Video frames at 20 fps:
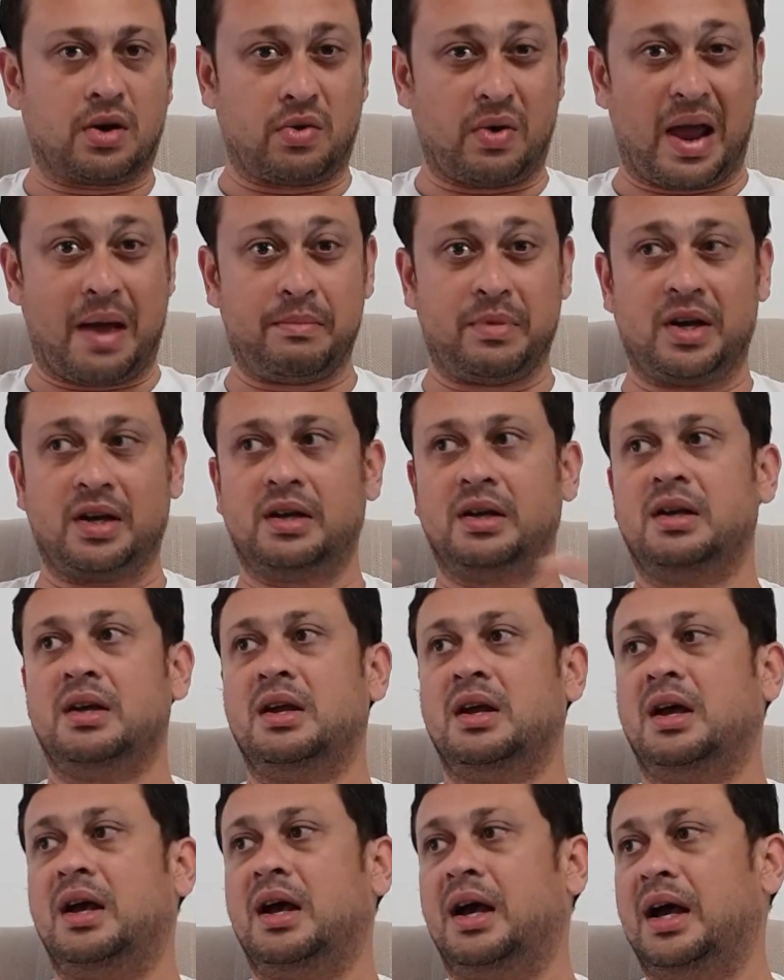grammar,
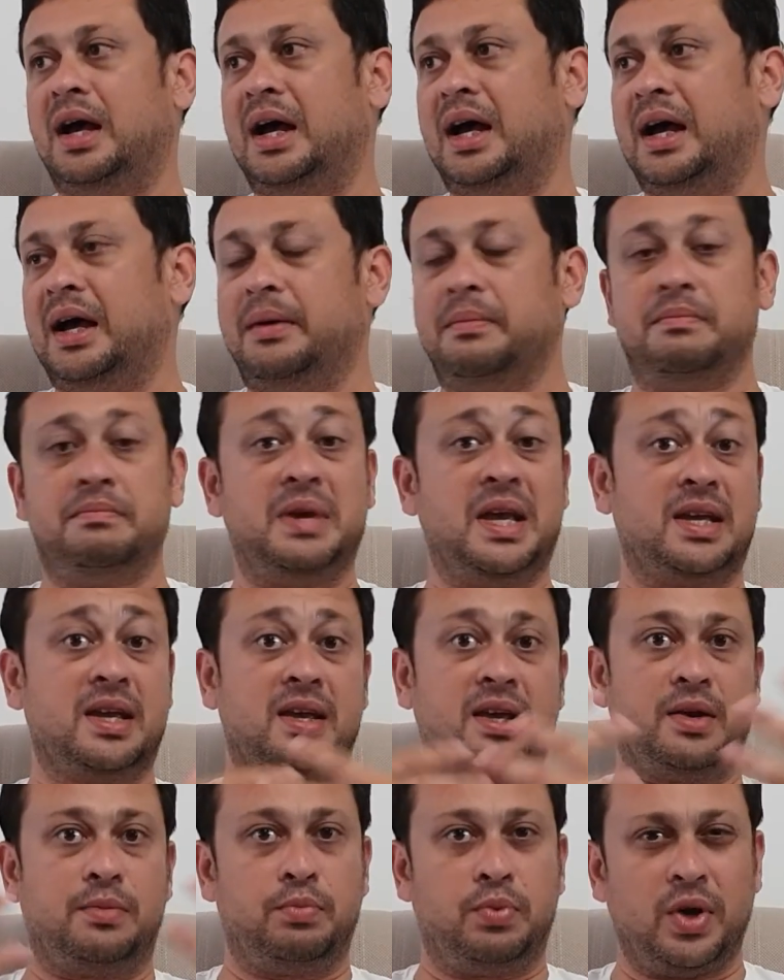
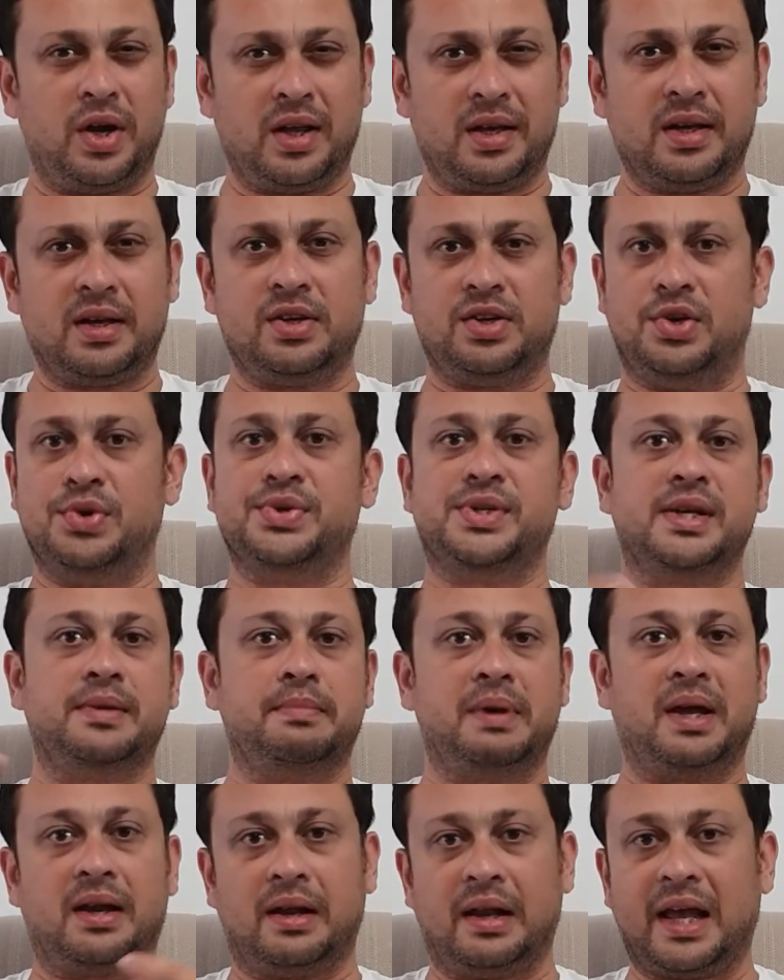making it prettier, using
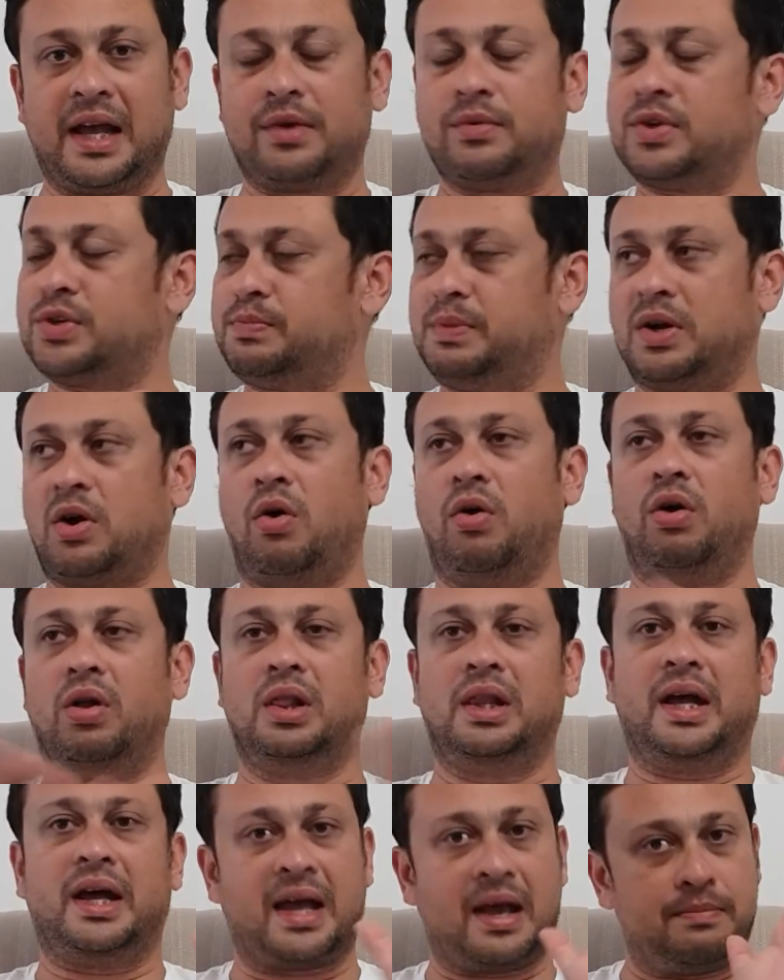better language, but all
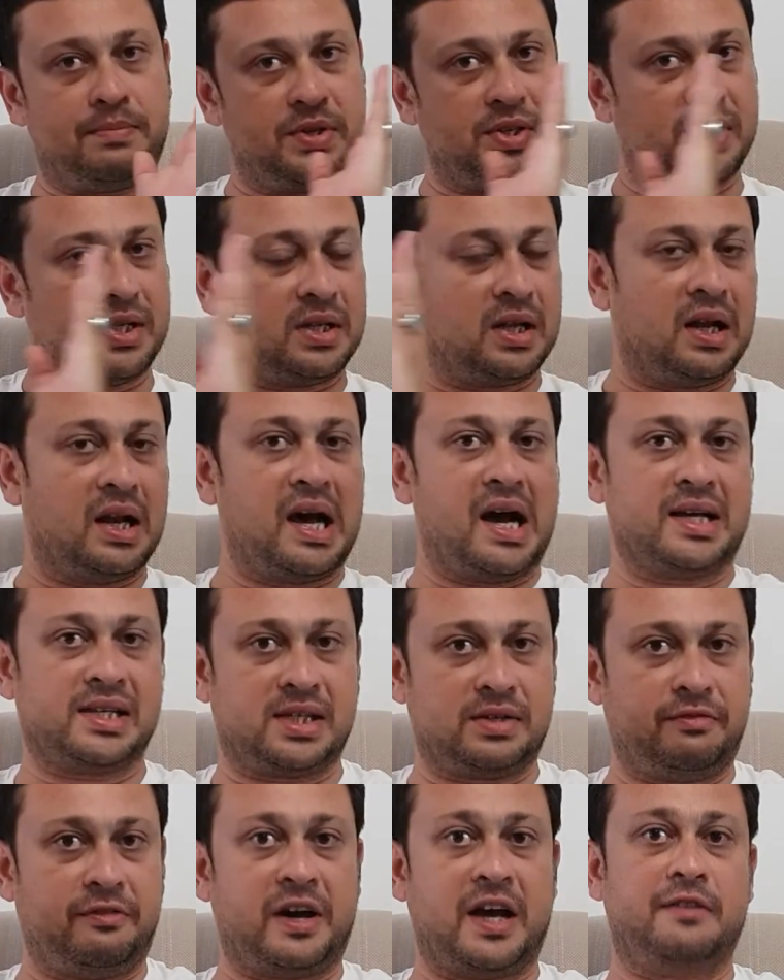that happens at the
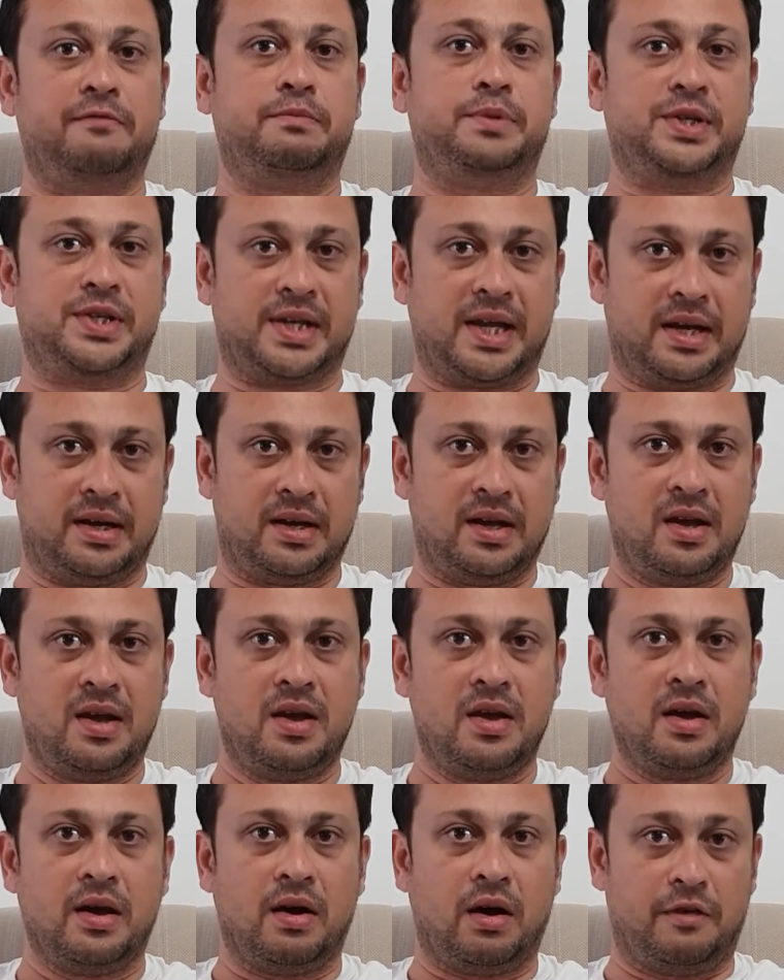last 5%
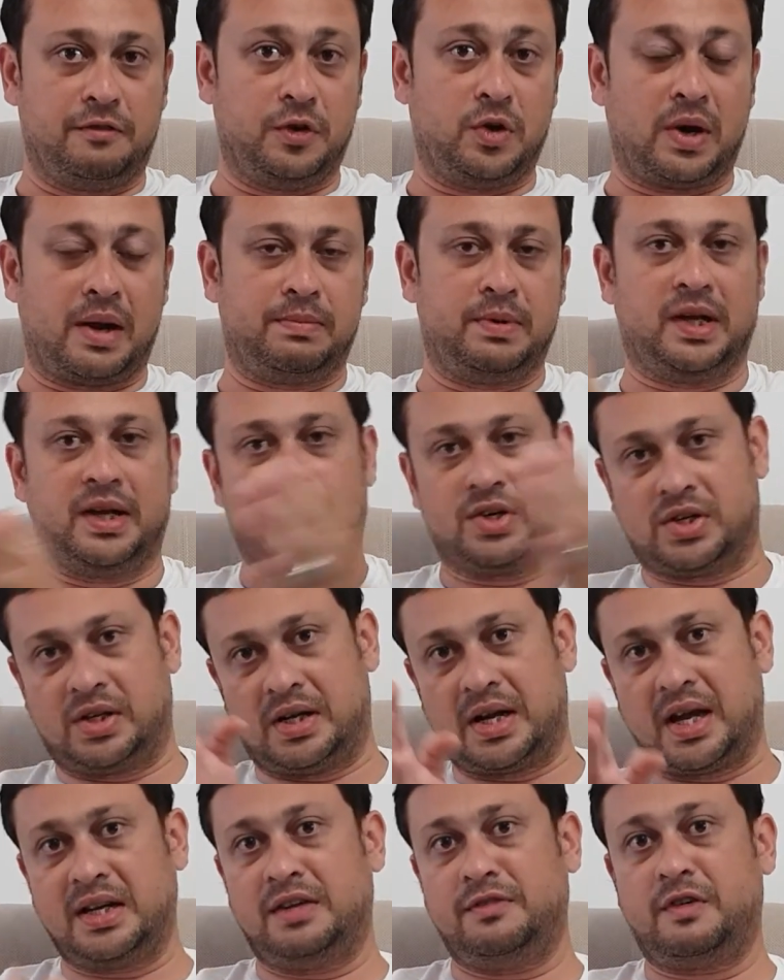of your application.
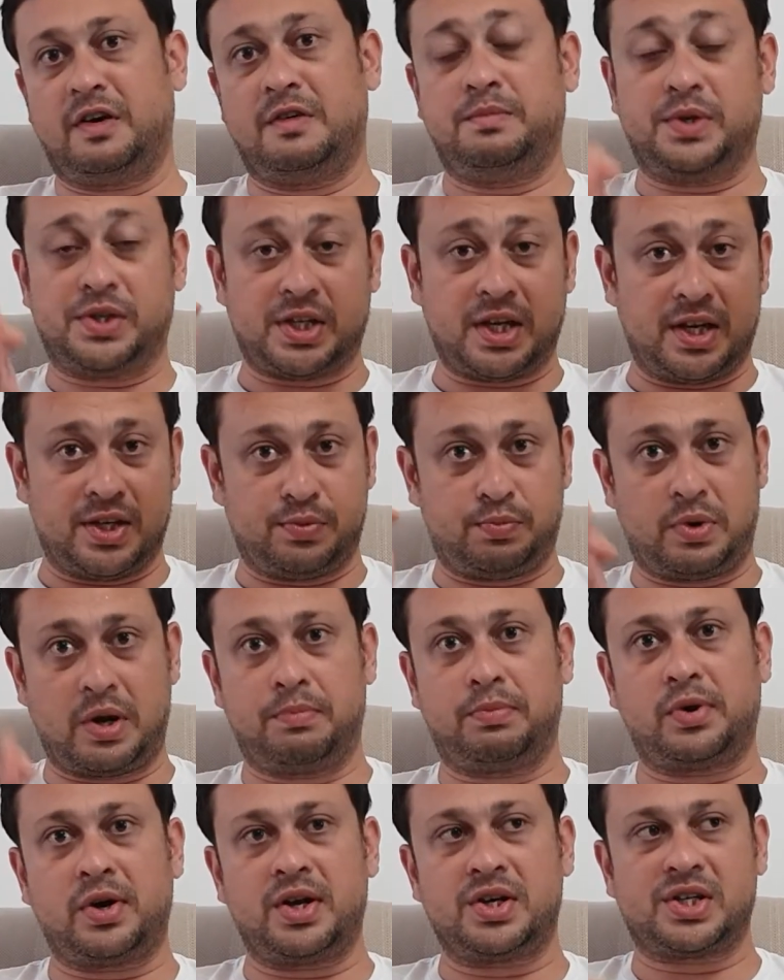95% is
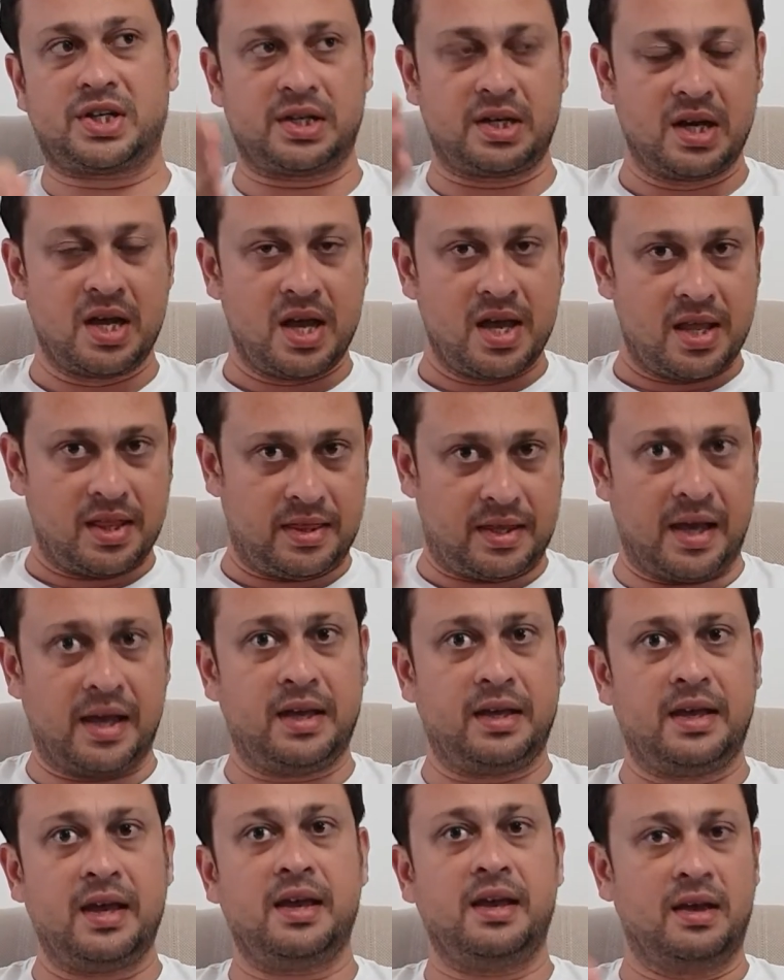preparation,
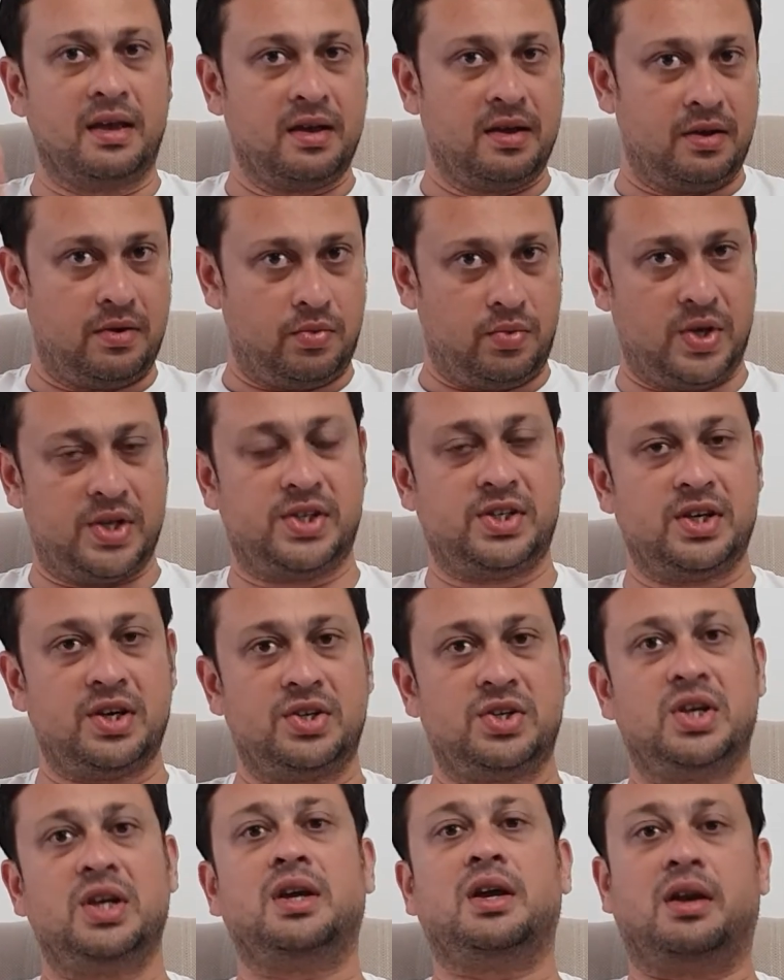thinking,
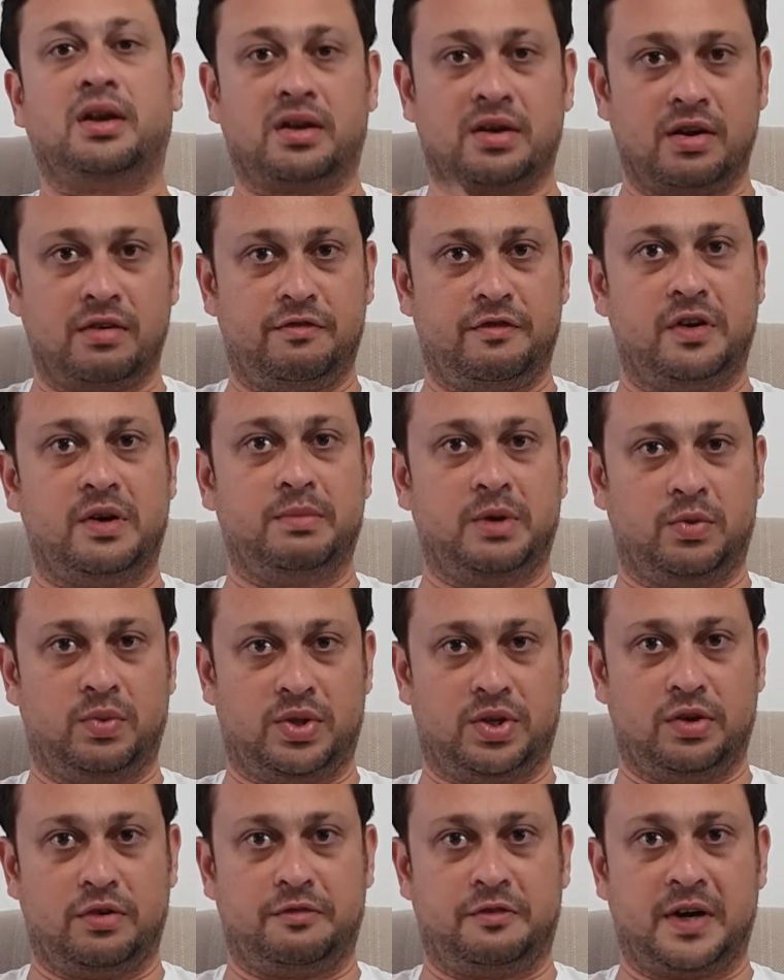researching, and confirming
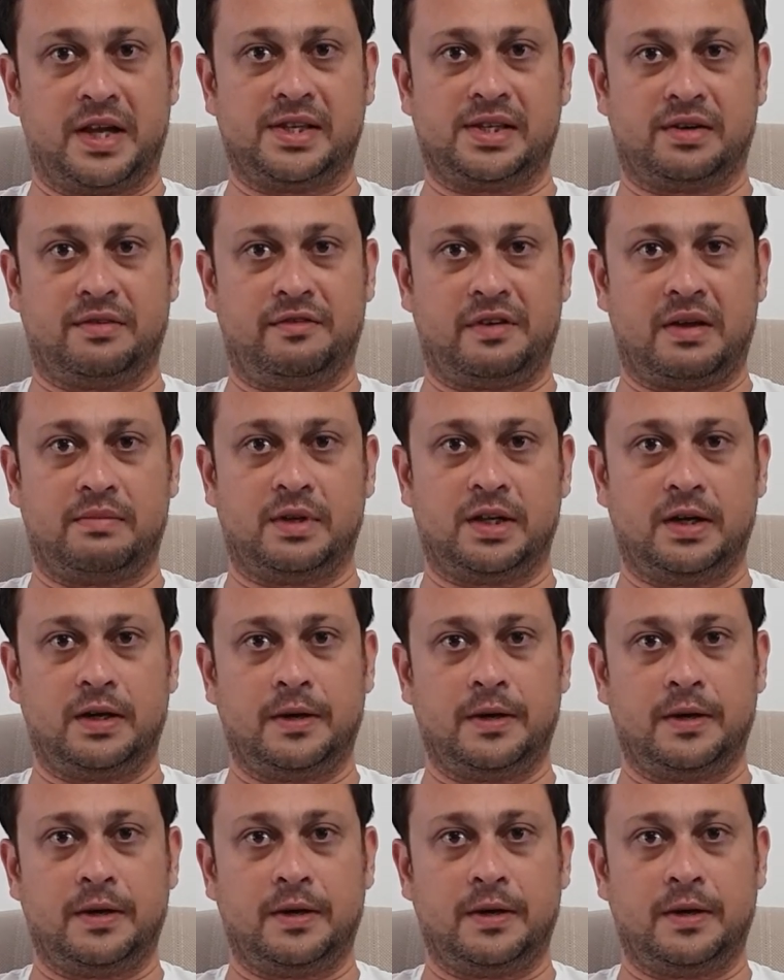with your friends and family.